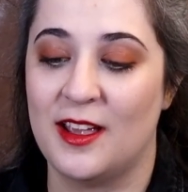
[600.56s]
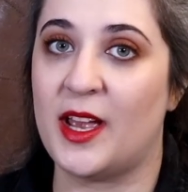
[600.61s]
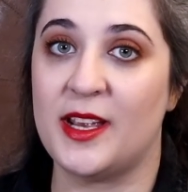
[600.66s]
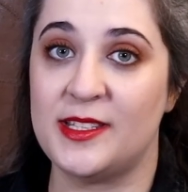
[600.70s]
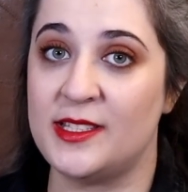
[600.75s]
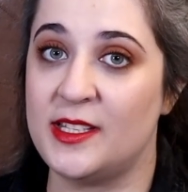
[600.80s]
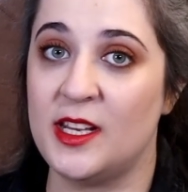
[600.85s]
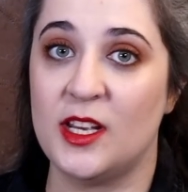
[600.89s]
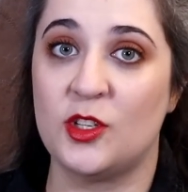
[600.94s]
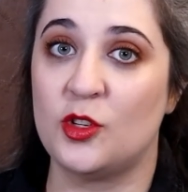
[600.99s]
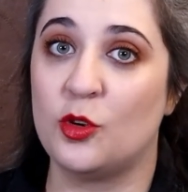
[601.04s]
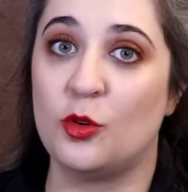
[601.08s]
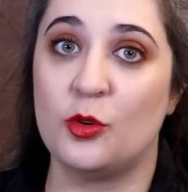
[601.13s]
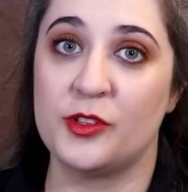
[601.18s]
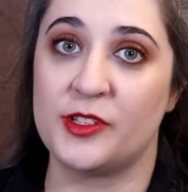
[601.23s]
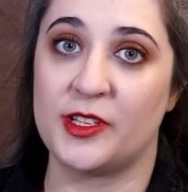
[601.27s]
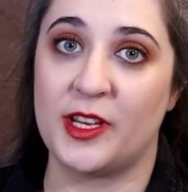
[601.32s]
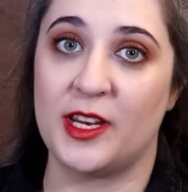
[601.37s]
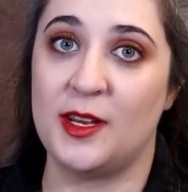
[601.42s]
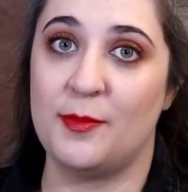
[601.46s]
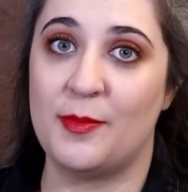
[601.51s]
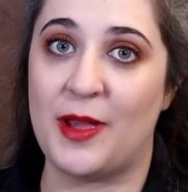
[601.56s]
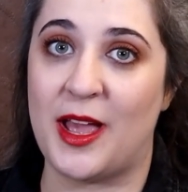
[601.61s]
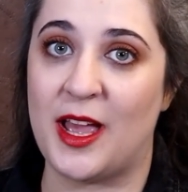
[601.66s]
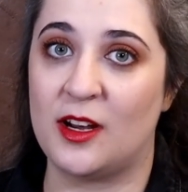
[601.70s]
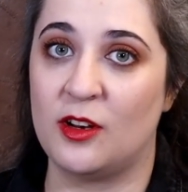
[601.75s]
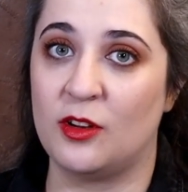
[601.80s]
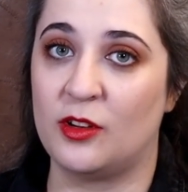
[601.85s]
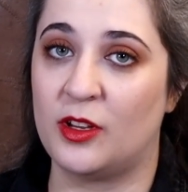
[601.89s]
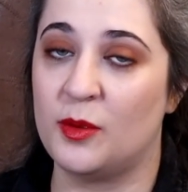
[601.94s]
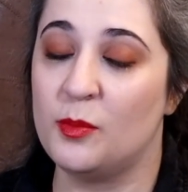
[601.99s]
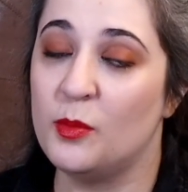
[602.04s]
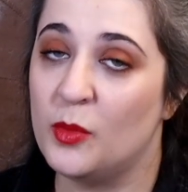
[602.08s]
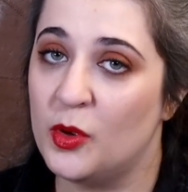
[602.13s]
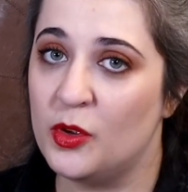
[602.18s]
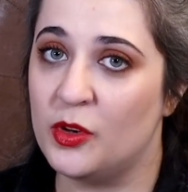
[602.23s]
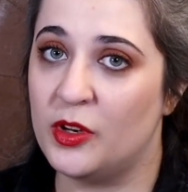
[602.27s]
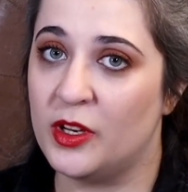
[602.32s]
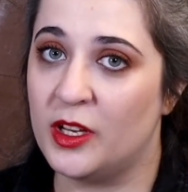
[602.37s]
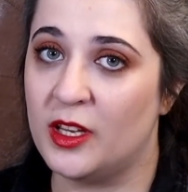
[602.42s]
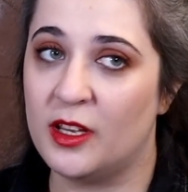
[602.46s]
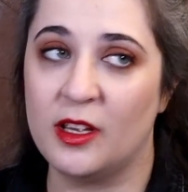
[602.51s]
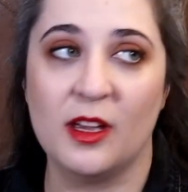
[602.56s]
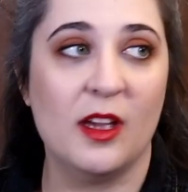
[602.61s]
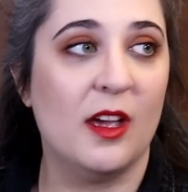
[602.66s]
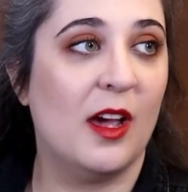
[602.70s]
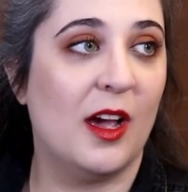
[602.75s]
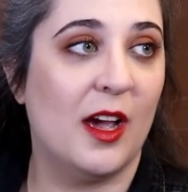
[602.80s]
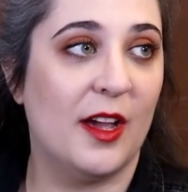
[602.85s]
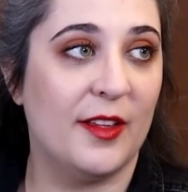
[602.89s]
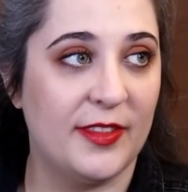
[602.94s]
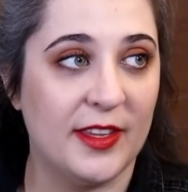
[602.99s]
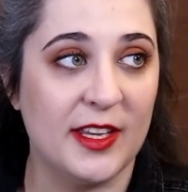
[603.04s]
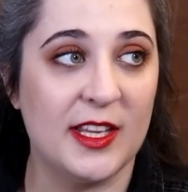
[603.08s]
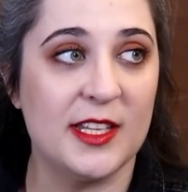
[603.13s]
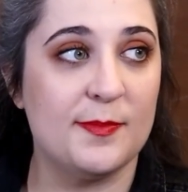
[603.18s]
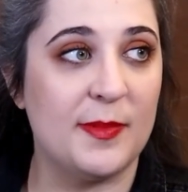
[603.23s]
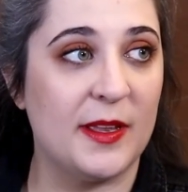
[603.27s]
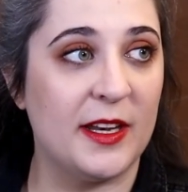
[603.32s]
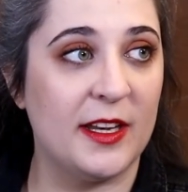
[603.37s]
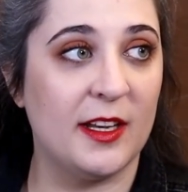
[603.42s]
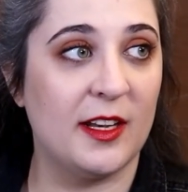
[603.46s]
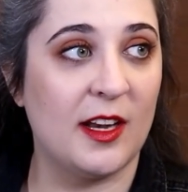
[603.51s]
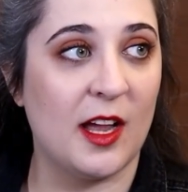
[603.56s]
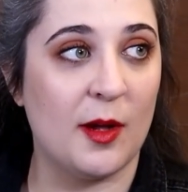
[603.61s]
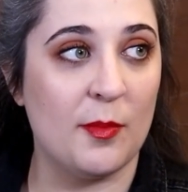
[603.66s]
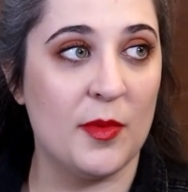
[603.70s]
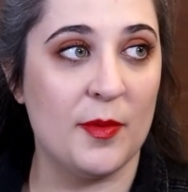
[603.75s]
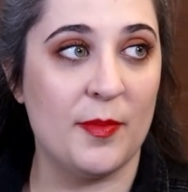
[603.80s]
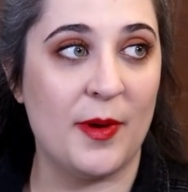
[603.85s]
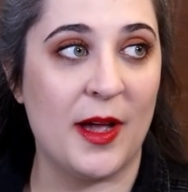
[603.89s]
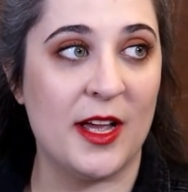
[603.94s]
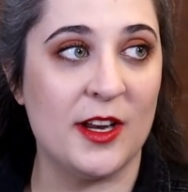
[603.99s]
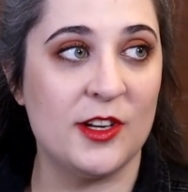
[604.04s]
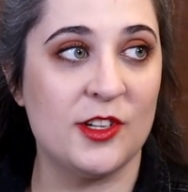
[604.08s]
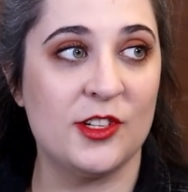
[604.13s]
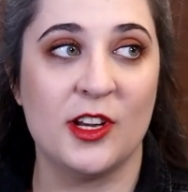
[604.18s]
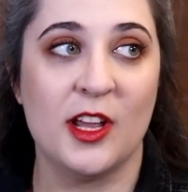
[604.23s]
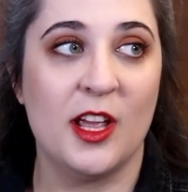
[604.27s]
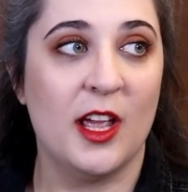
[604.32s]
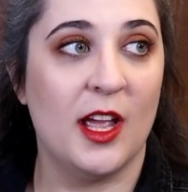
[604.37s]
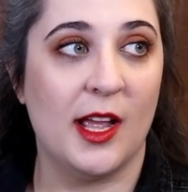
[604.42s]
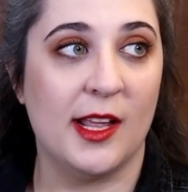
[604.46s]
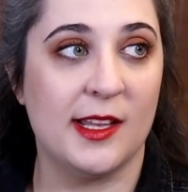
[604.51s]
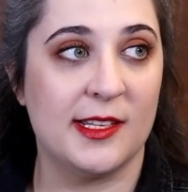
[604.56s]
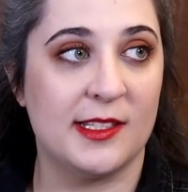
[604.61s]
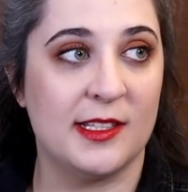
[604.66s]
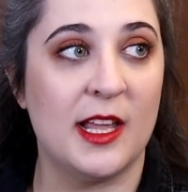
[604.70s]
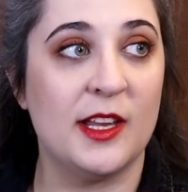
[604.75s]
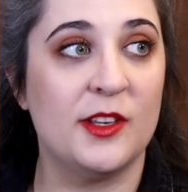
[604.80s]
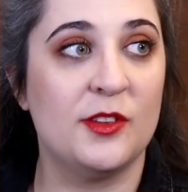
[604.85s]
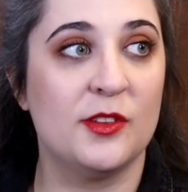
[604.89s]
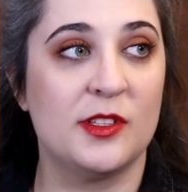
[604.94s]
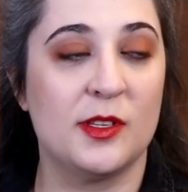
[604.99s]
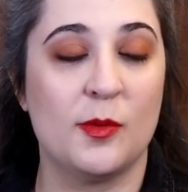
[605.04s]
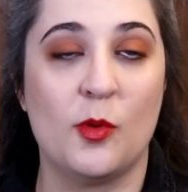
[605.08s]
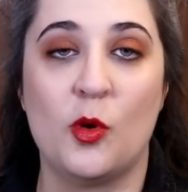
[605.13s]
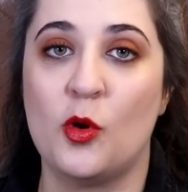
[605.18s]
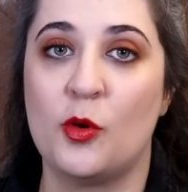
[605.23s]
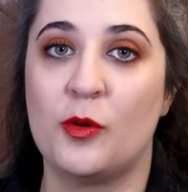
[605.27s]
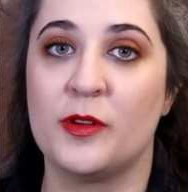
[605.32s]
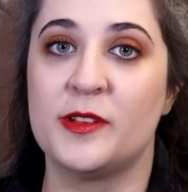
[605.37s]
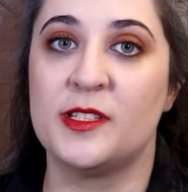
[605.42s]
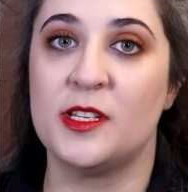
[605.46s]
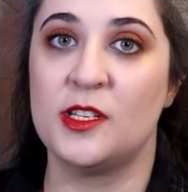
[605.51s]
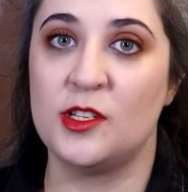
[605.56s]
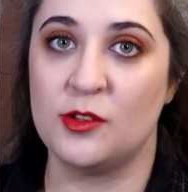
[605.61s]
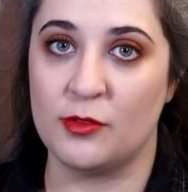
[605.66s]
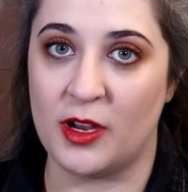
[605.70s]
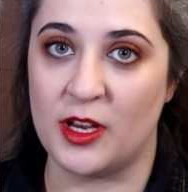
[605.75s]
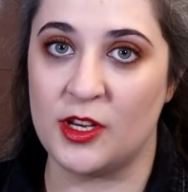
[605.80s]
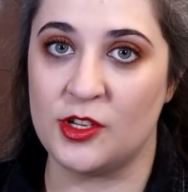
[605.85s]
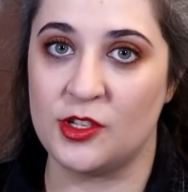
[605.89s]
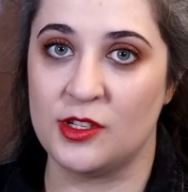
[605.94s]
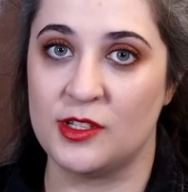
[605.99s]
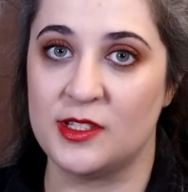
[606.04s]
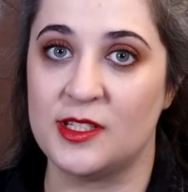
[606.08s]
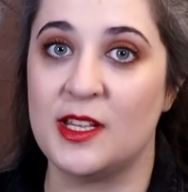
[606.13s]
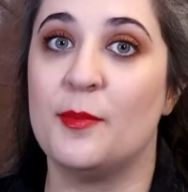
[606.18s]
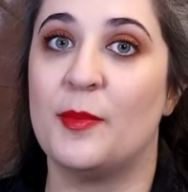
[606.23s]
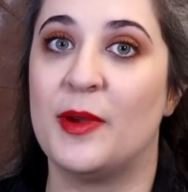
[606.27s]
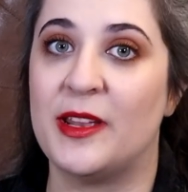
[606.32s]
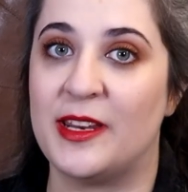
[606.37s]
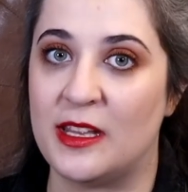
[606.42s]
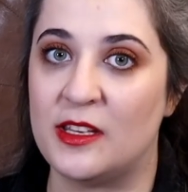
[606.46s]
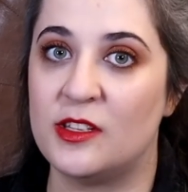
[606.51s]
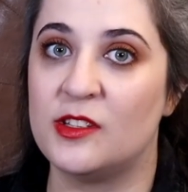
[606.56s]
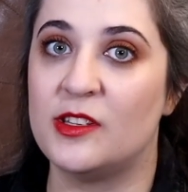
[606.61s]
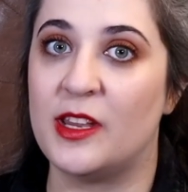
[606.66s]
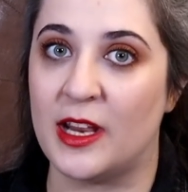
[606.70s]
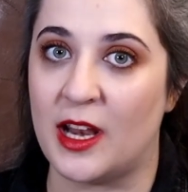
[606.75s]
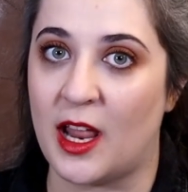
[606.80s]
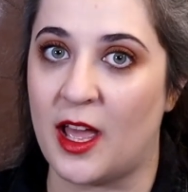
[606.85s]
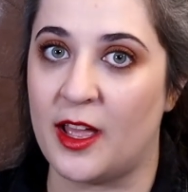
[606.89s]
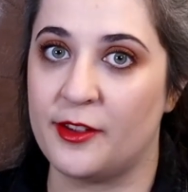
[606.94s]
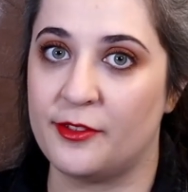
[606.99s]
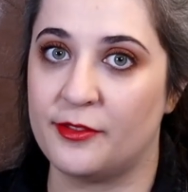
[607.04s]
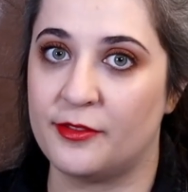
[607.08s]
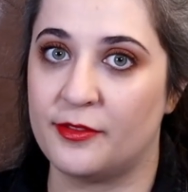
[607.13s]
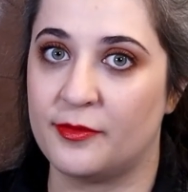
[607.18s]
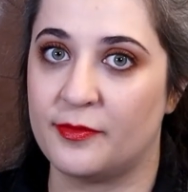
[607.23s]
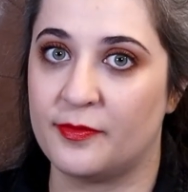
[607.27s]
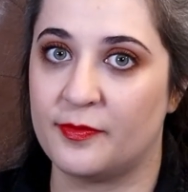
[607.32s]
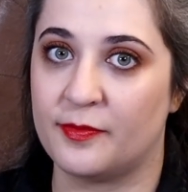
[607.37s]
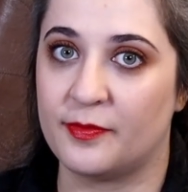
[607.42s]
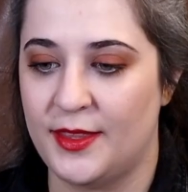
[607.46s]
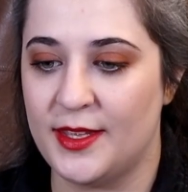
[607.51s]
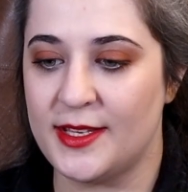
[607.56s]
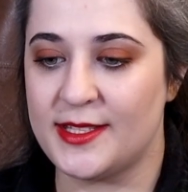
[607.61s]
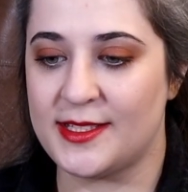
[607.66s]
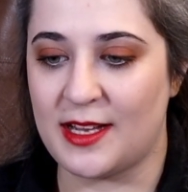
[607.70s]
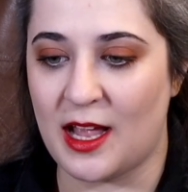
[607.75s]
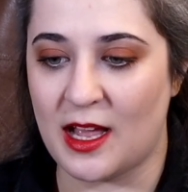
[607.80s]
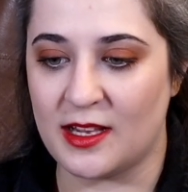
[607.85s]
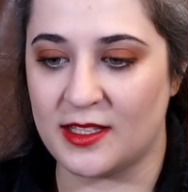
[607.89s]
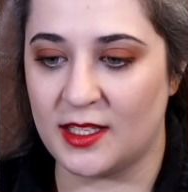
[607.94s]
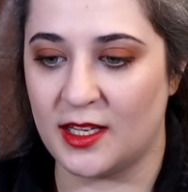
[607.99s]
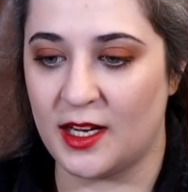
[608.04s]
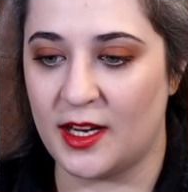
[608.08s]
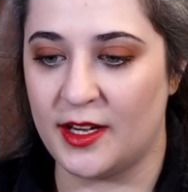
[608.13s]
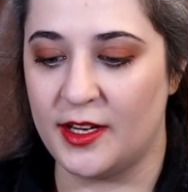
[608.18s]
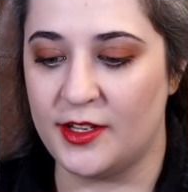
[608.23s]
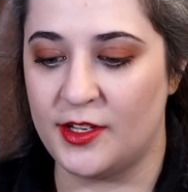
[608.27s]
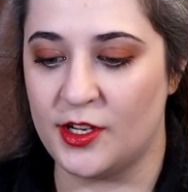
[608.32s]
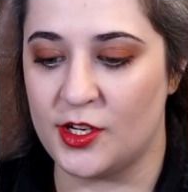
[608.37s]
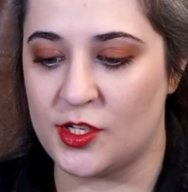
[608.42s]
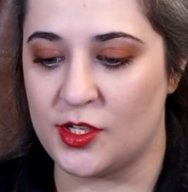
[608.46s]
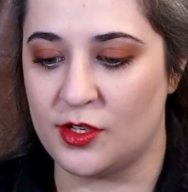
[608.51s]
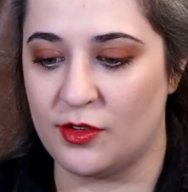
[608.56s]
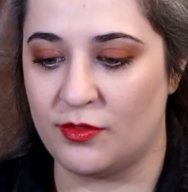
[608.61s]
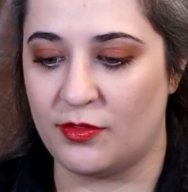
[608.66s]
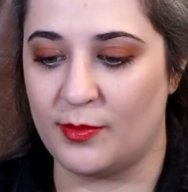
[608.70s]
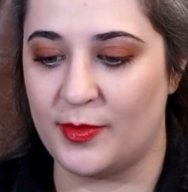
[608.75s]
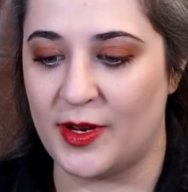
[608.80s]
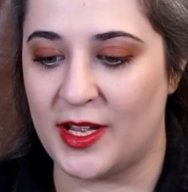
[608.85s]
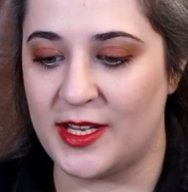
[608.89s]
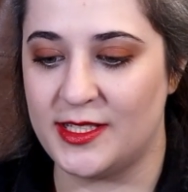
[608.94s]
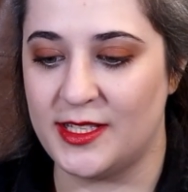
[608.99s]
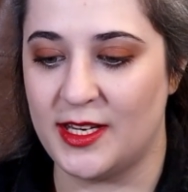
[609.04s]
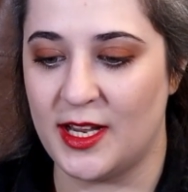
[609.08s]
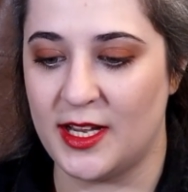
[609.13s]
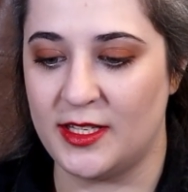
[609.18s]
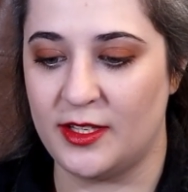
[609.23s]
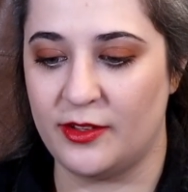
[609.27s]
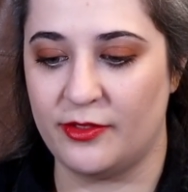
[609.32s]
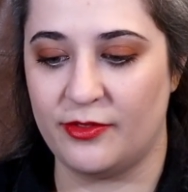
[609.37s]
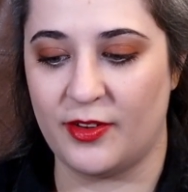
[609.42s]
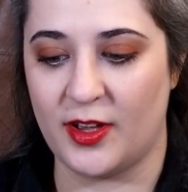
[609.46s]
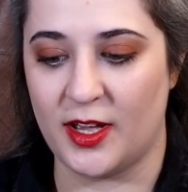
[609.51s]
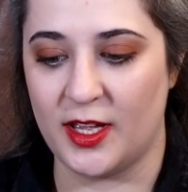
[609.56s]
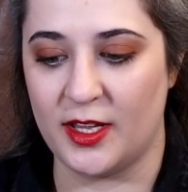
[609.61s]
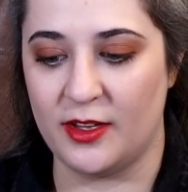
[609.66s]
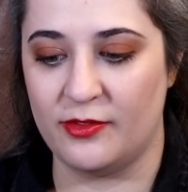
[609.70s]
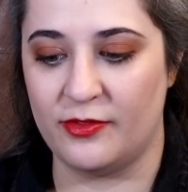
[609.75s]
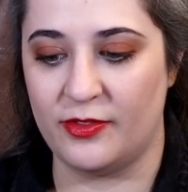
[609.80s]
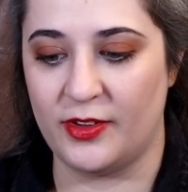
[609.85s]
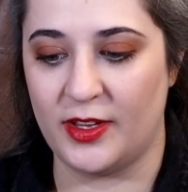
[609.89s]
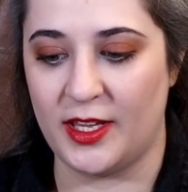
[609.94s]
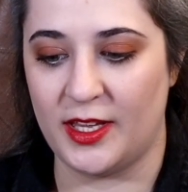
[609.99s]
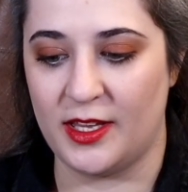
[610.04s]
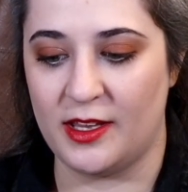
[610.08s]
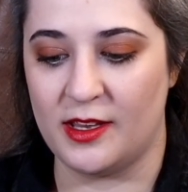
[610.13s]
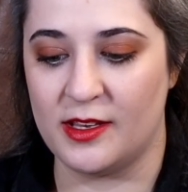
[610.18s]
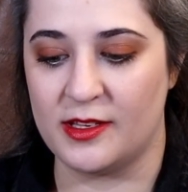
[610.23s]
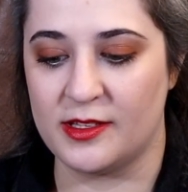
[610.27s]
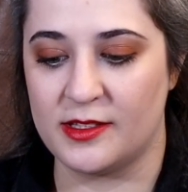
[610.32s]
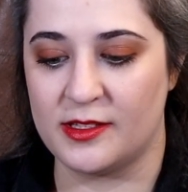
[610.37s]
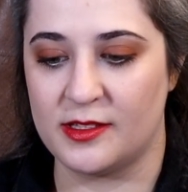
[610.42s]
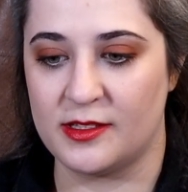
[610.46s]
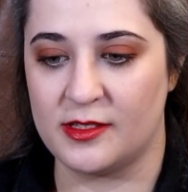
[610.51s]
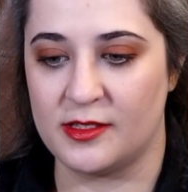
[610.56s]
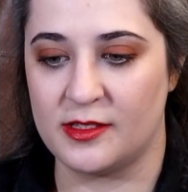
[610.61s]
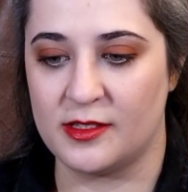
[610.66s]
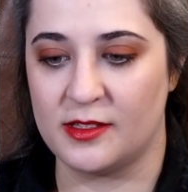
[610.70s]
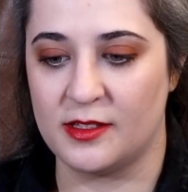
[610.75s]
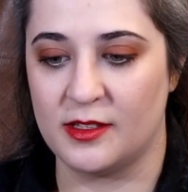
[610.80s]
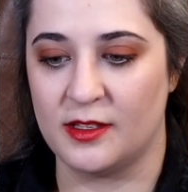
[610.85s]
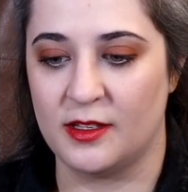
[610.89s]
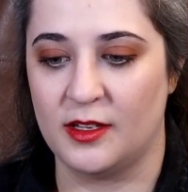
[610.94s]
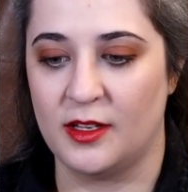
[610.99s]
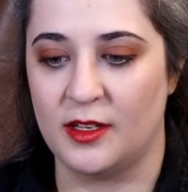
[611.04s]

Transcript: I see a tall, skinny man looking moody. I think it's Benedict Cumberbatch. It's led to some awkward situations in my day-to-day life. This Catalan edition from 1985 is